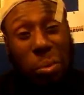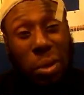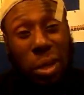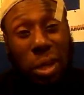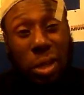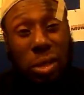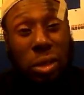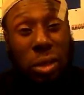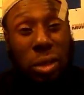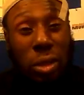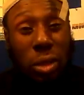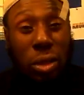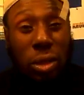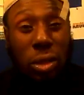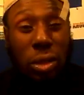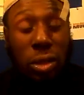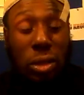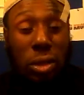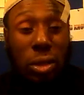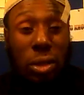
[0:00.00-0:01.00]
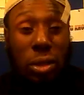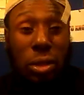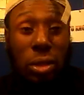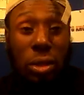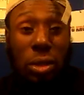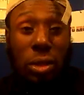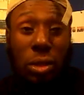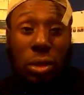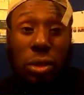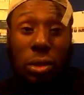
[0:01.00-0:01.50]
plates on there.
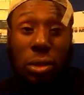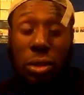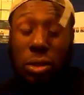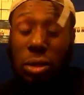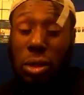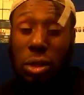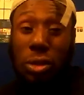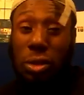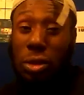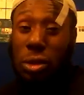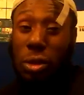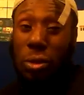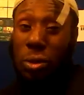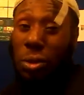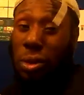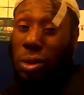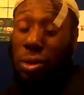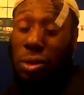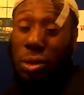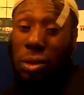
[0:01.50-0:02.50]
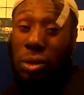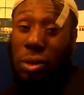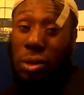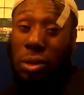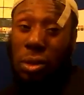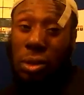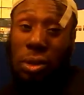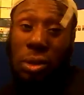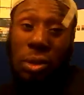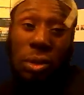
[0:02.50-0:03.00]
It's not stolen.
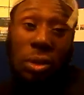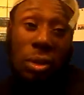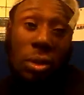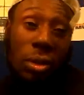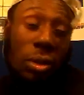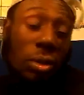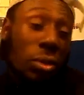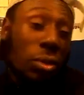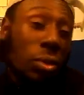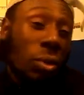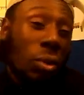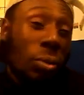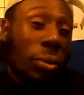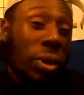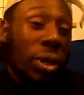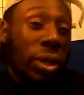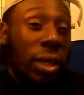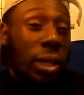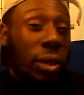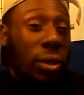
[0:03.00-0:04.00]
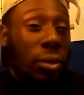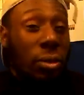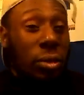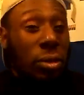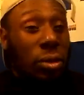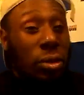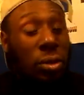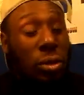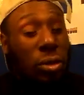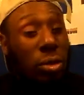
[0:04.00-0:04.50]
There's nobody
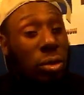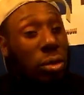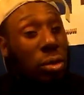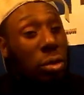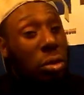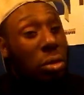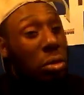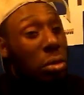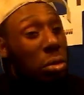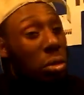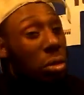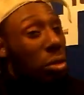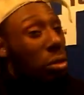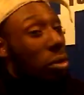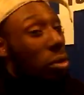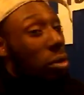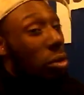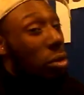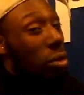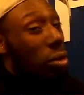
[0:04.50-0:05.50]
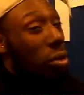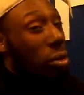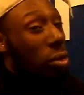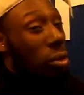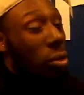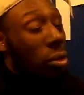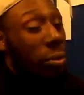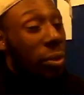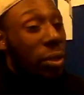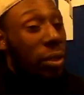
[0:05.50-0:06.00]
else
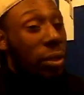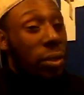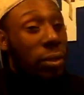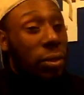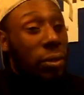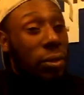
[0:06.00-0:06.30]
coming